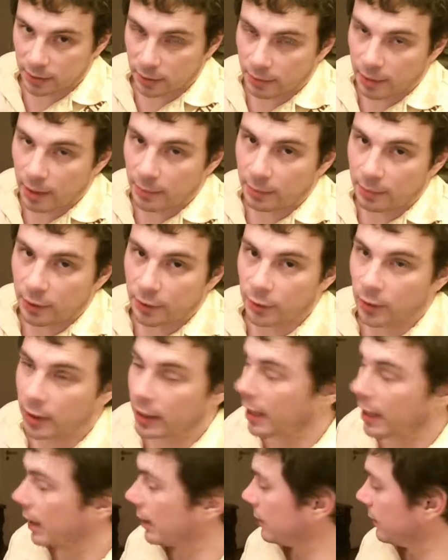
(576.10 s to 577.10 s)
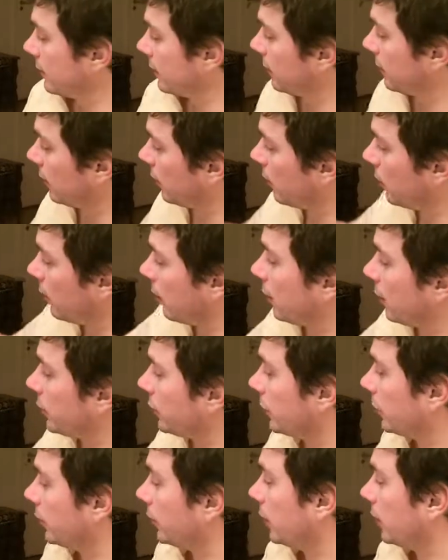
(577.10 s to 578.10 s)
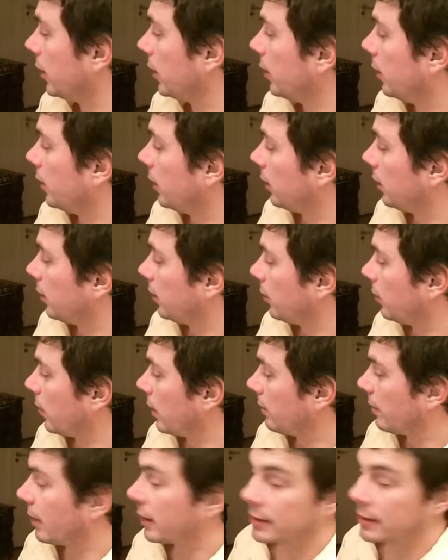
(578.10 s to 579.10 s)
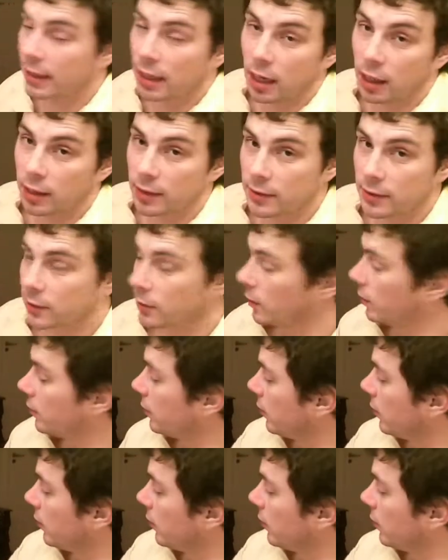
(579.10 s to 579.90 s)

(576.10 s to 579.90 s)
number to enhance, in order to make the card stronger.